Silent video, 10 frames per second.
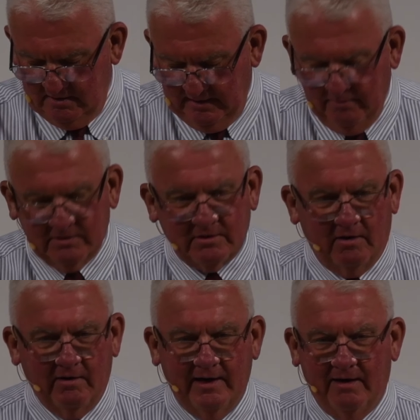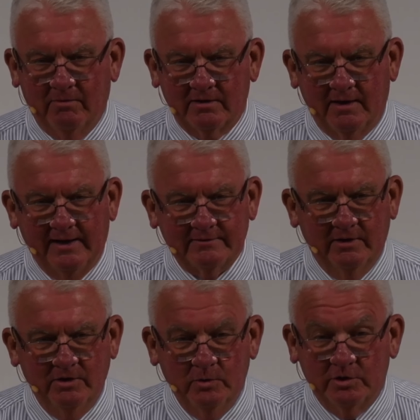they would start out with like
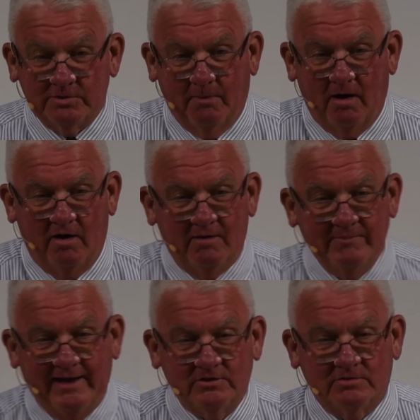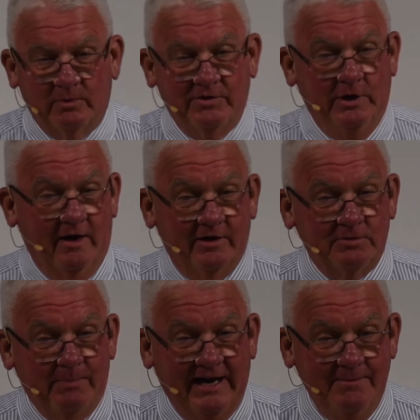the newest mom, that's with the
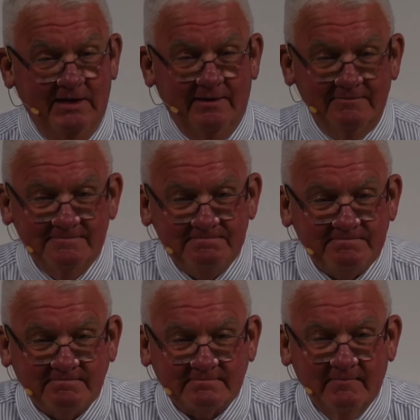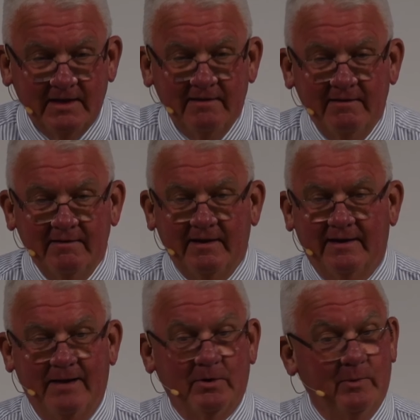youngest baby,
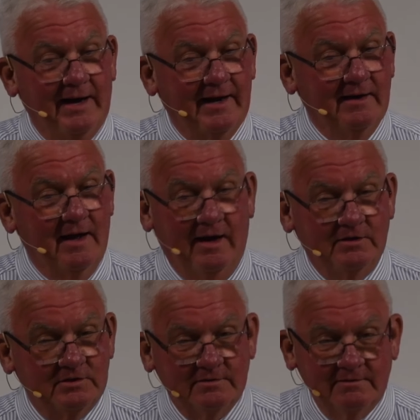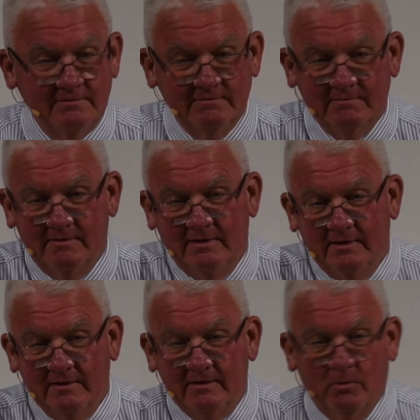and they would recognize
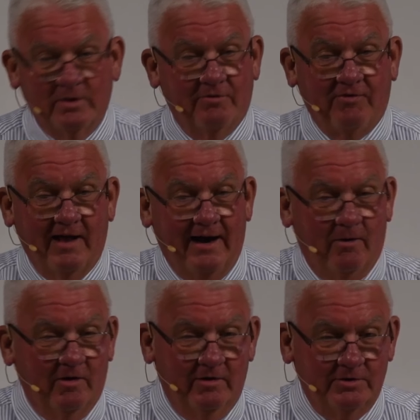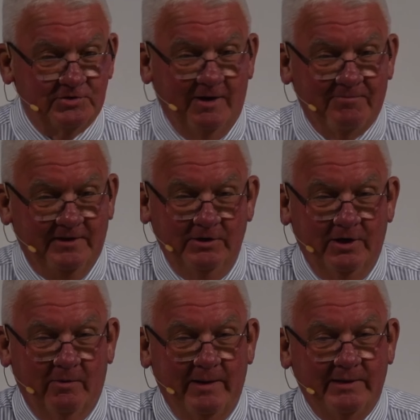with a flower or something, you
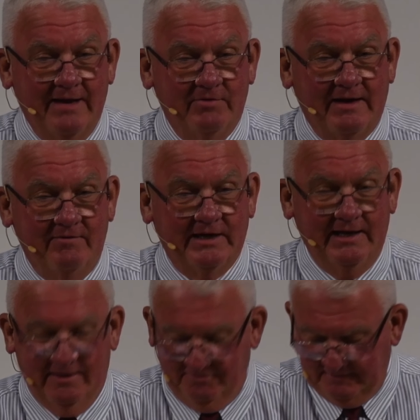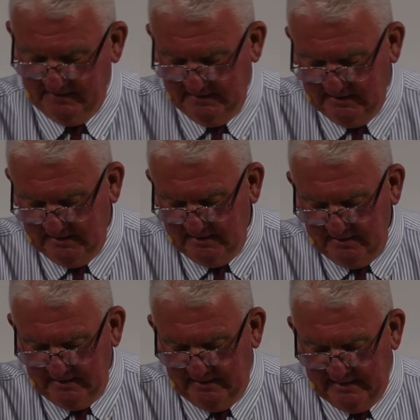know, they would give, have a gift.
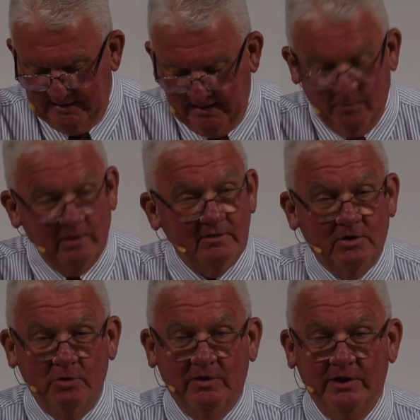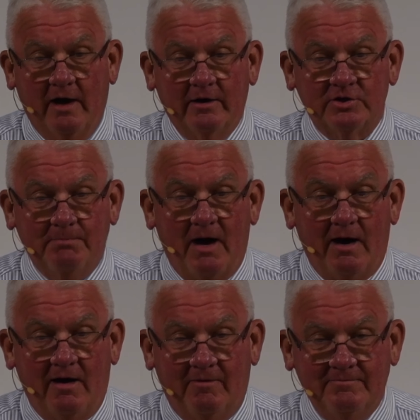And then they would do the youngest
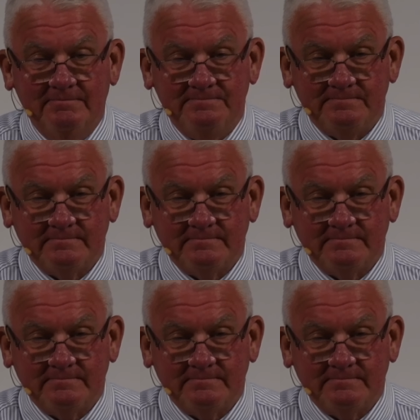mom.